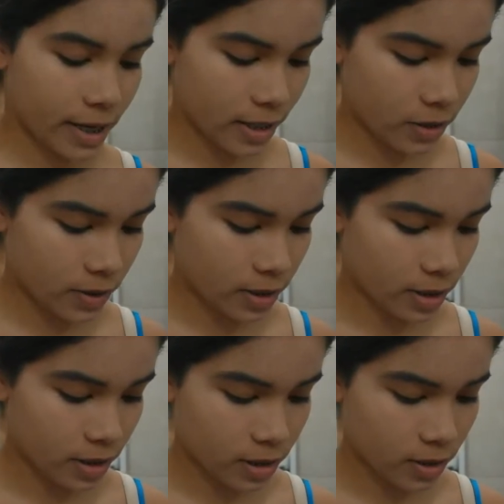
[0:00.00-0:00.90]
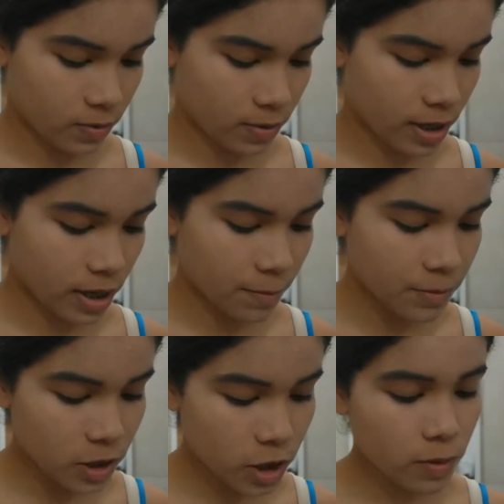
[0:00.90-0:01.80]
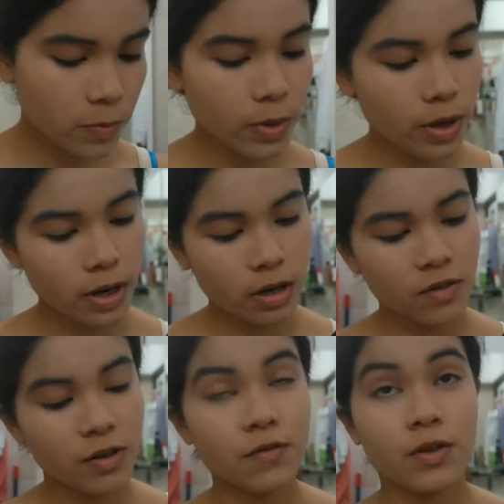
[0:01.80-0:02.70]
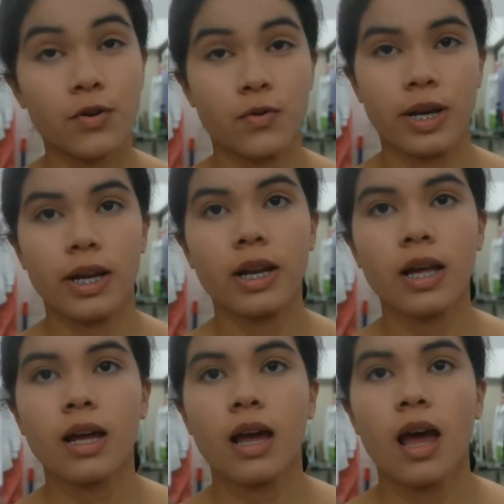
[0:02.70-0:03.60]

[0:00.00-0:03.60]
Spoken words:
I try not to. And I'm just gonna put a little bit of the green